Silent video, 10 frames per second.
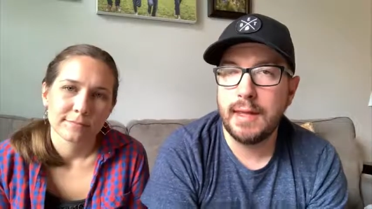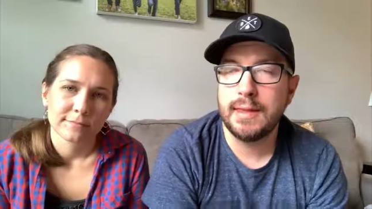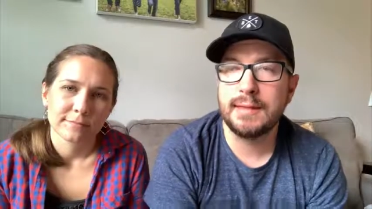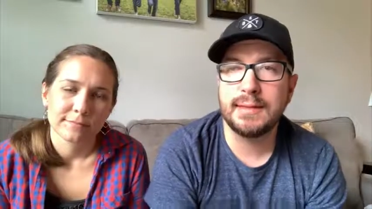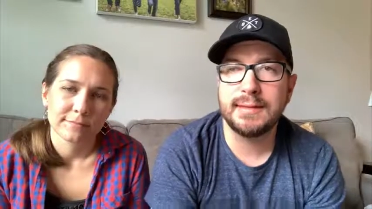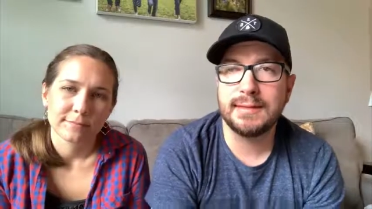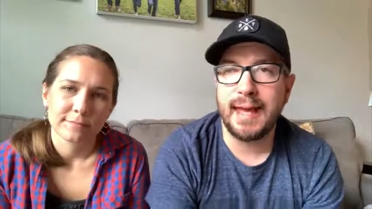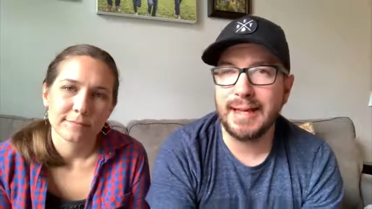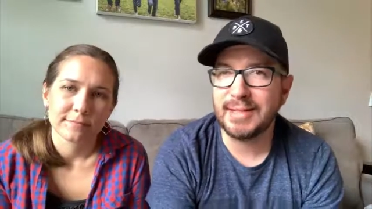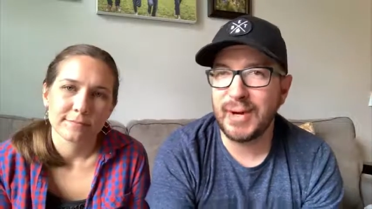Speaker 1: this is,
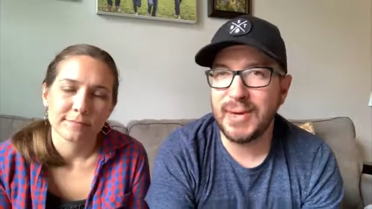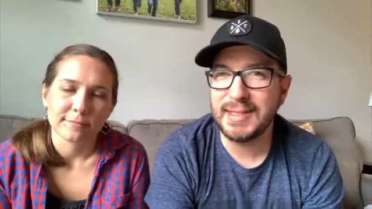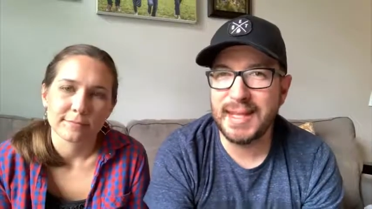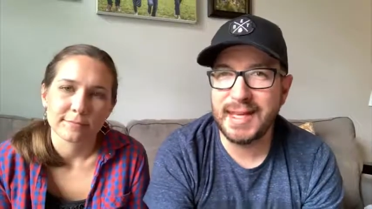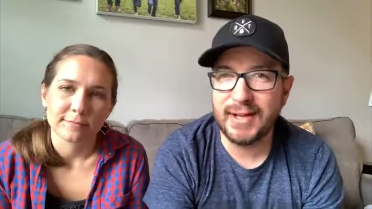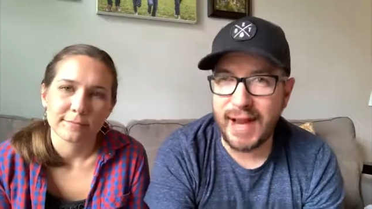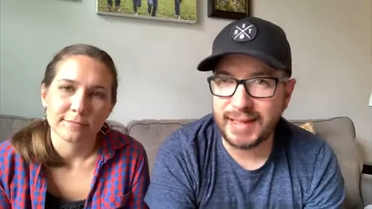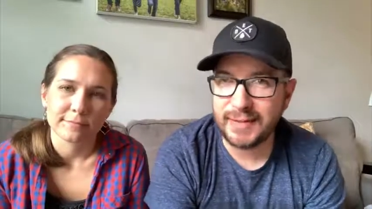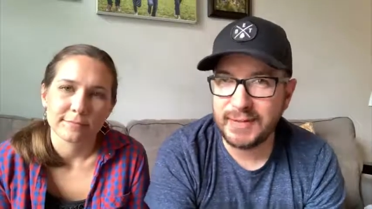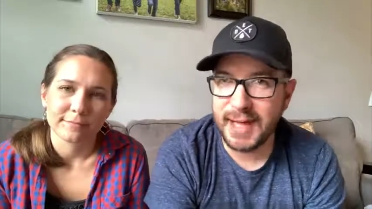as always, an
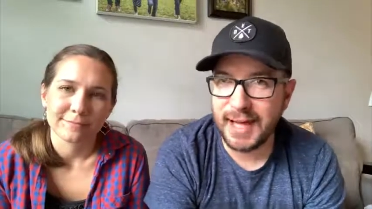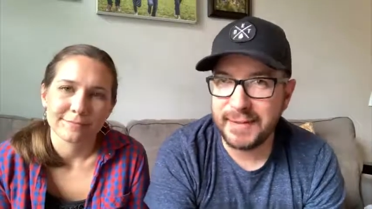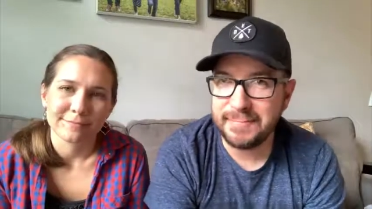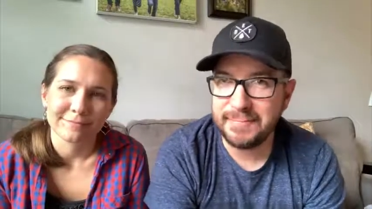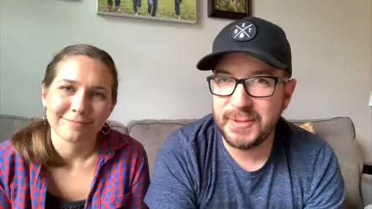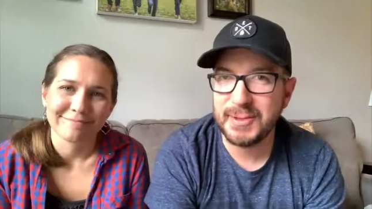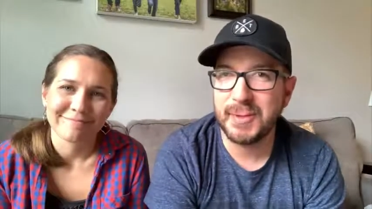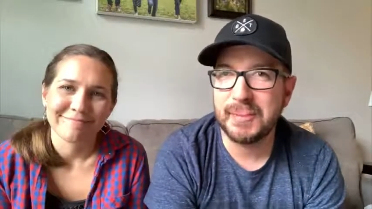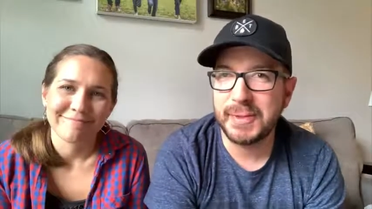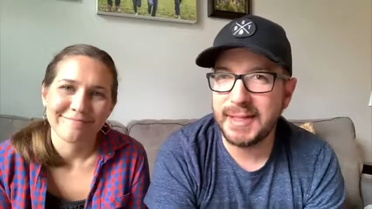interactive time.
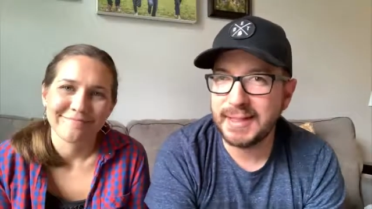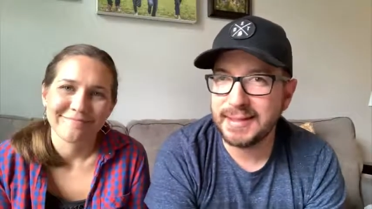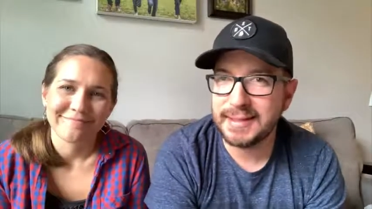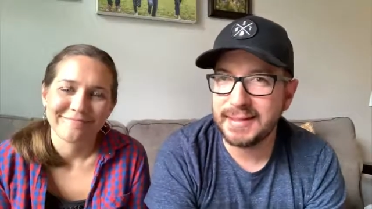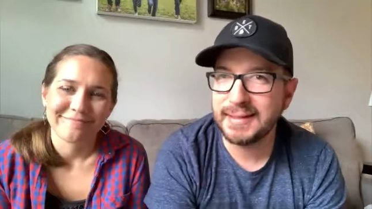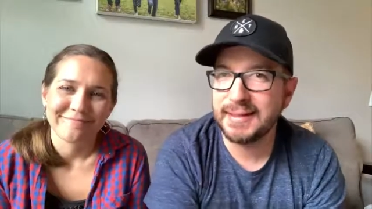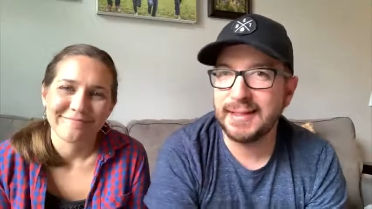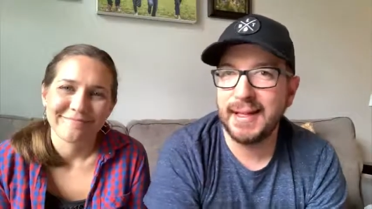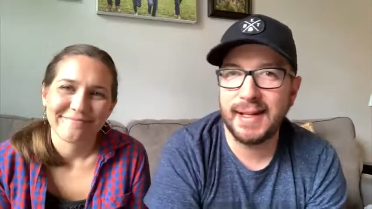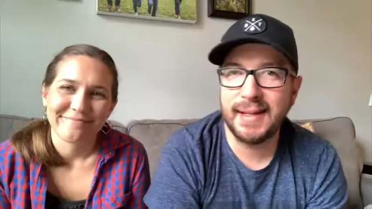So please
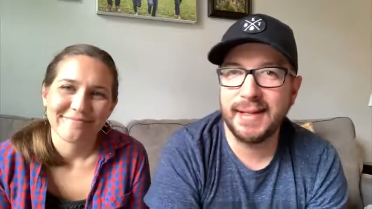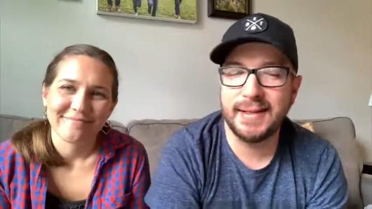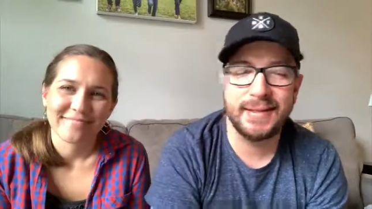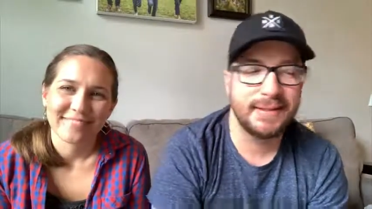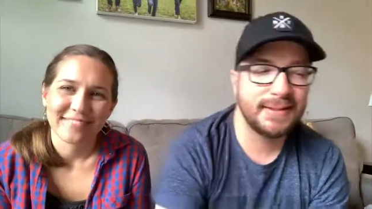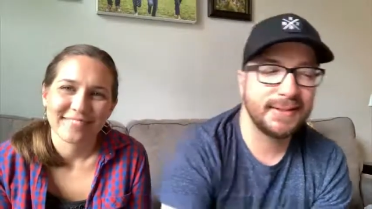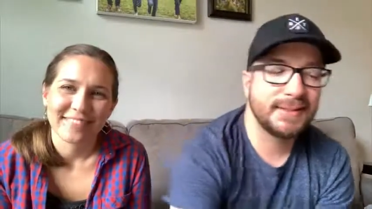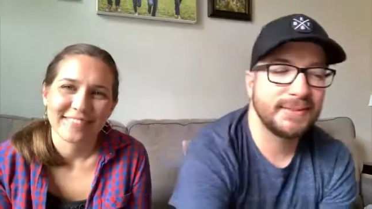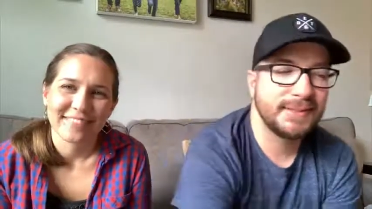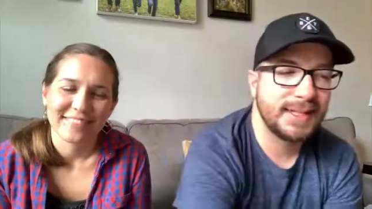uh,
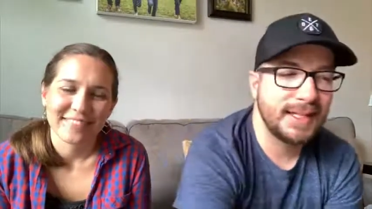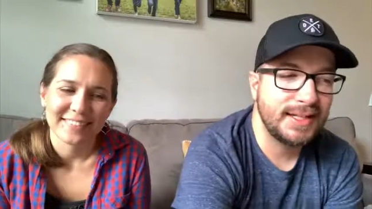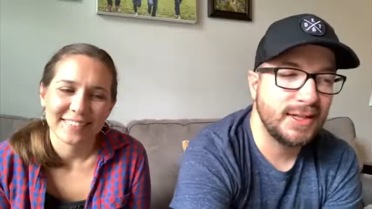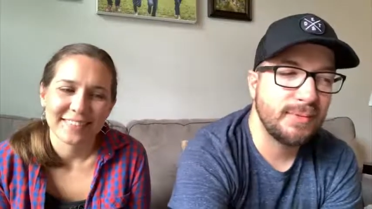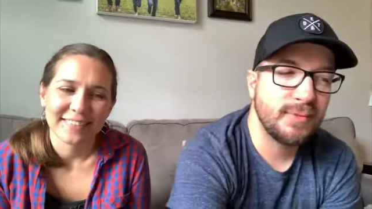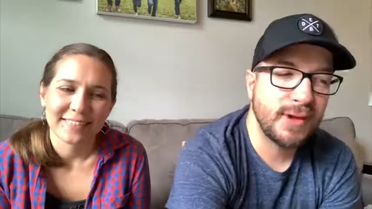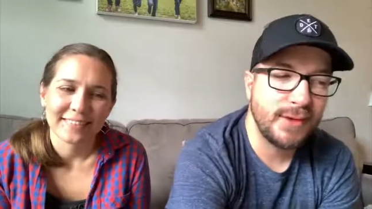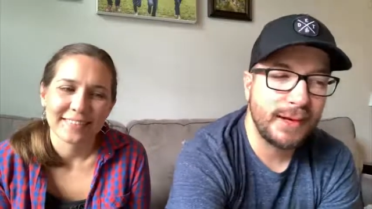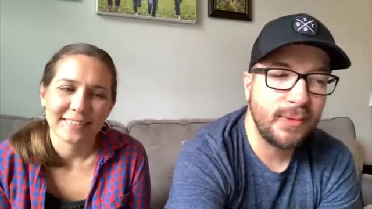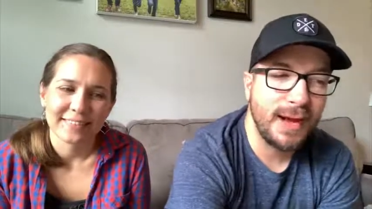send in your prayer
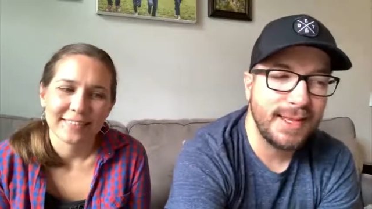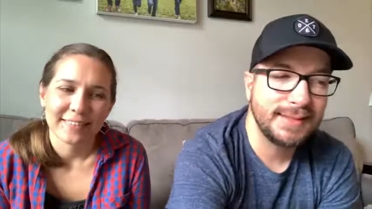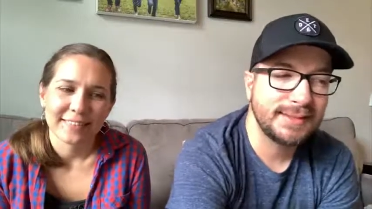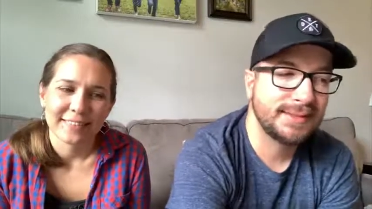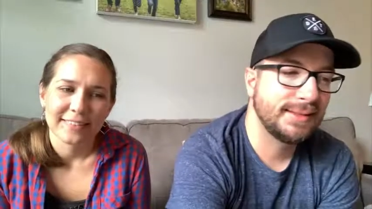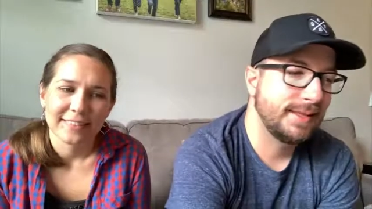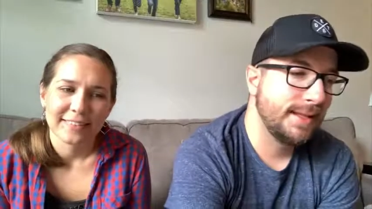requests.